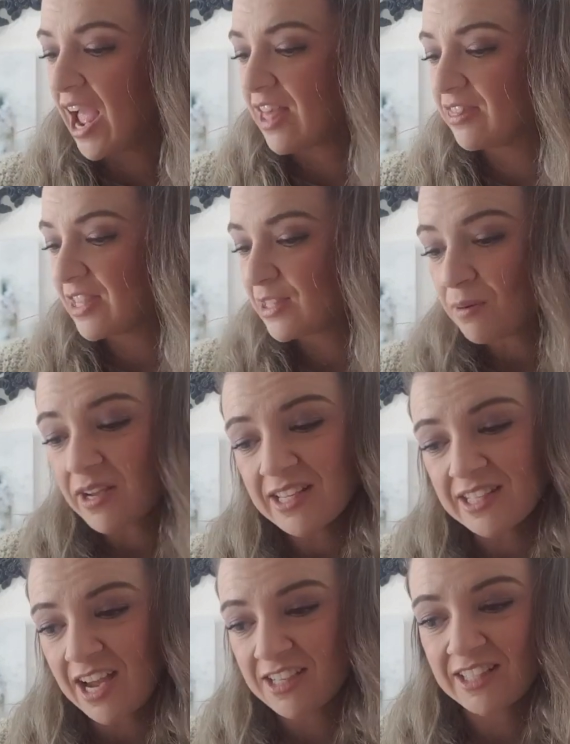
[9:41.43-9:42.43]
And this one
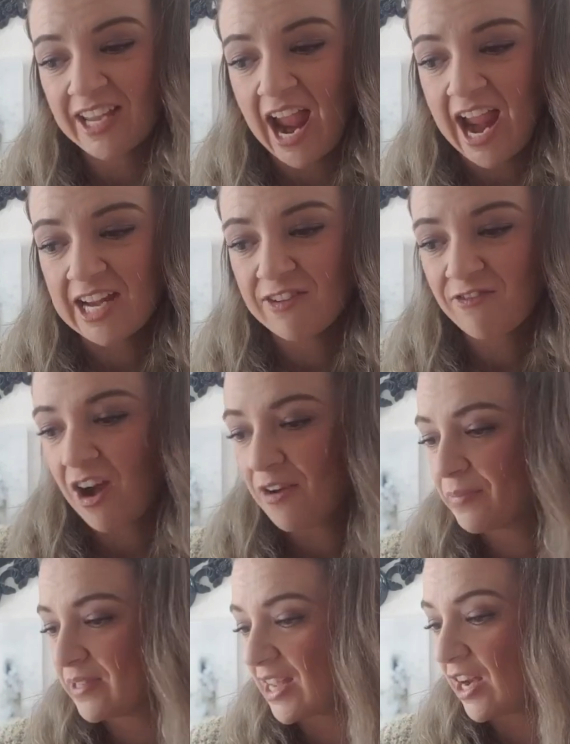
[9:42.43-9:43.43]
is actually
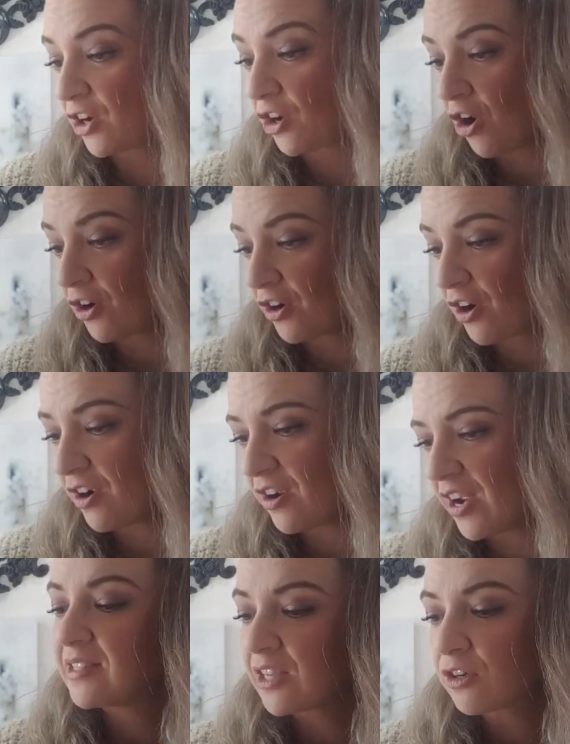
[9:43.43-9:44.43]
85%
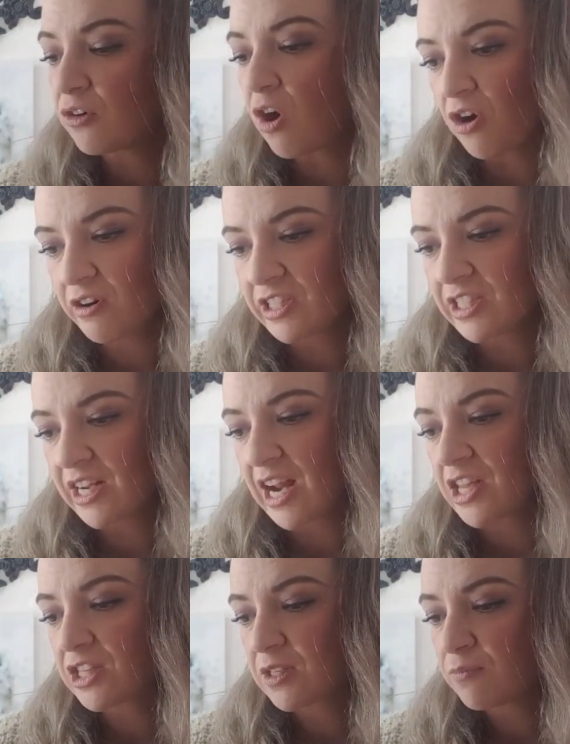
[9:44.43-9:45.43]
cocoa, single origin,
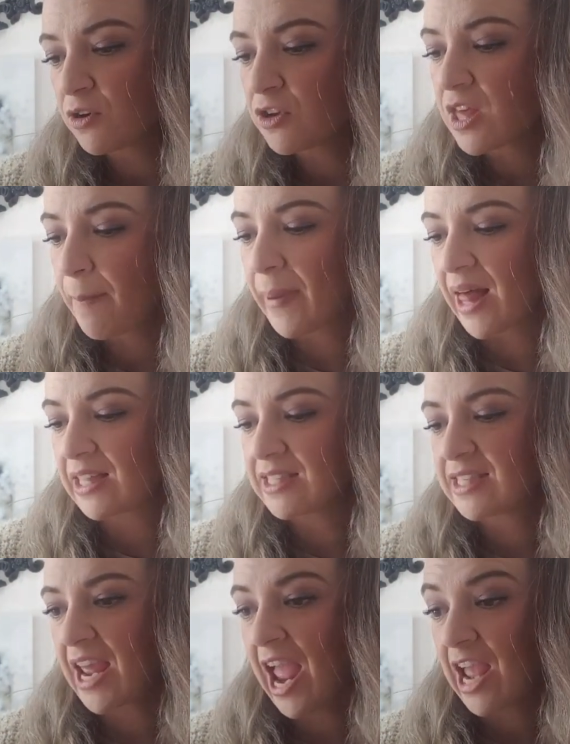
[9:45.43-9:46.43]
a smooth, balanced,